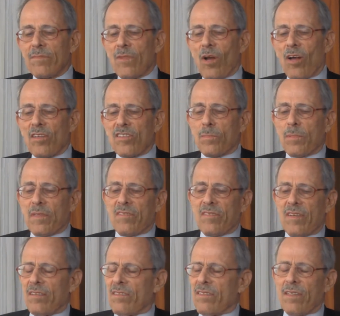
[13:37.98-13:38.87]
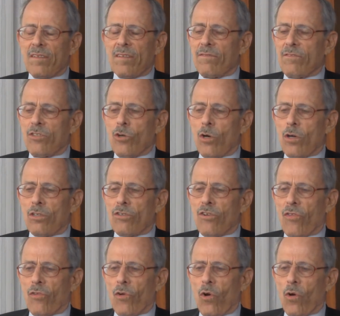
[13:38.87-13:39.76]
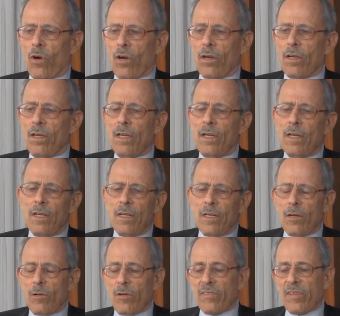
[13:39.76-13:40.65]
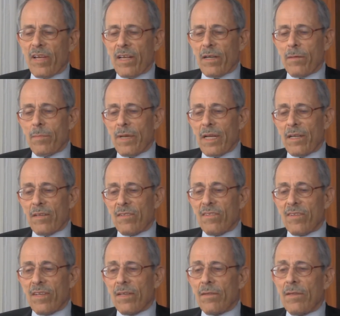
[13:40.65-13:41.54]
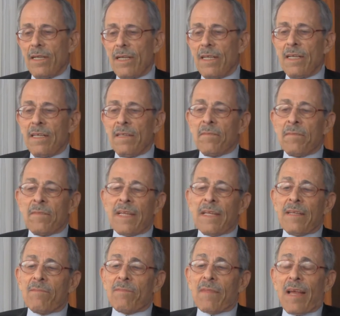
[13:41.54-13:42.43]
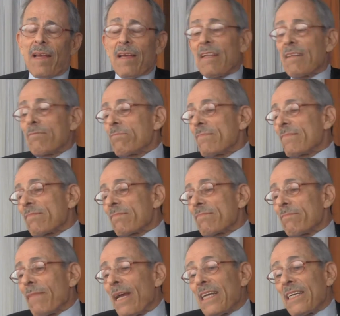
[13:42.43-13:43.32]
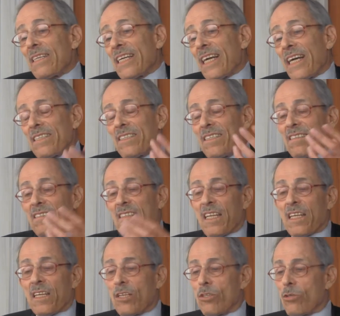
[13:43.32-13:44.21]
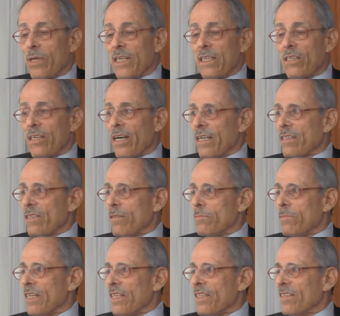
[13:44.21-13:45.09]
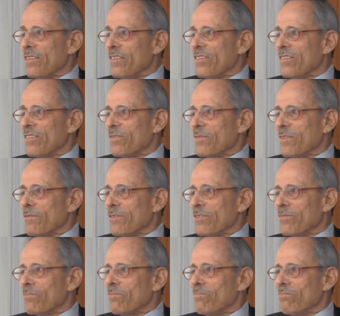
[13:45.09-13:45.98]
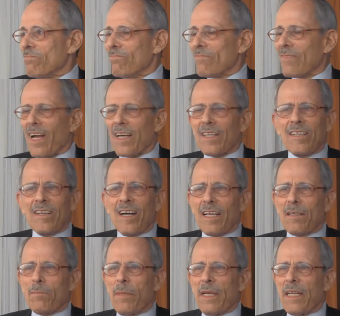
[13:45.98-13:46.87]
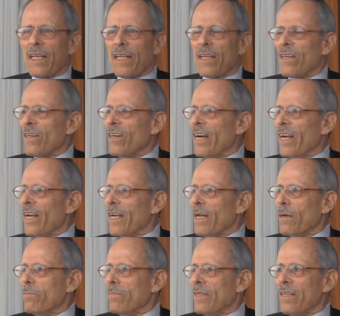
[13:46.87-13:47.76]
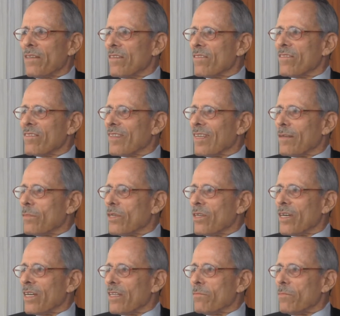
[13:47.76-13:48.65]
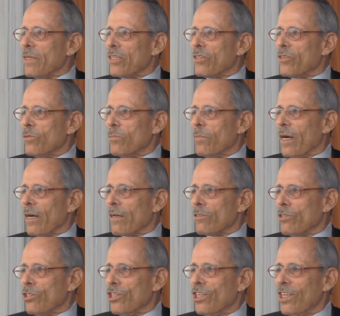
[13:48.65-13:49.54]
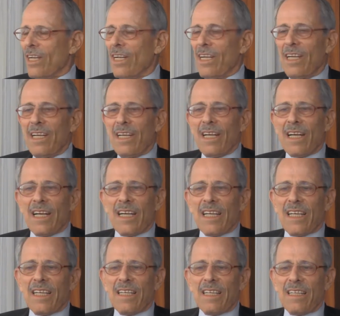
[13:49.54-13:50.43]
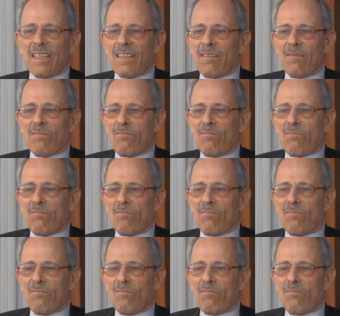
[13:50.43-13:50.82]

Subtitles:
auspices of George Thorne, who was head of medicine. And mainly I just did adrenalectomies. It was kind of like being in a lab, didn't stimulate me too much. The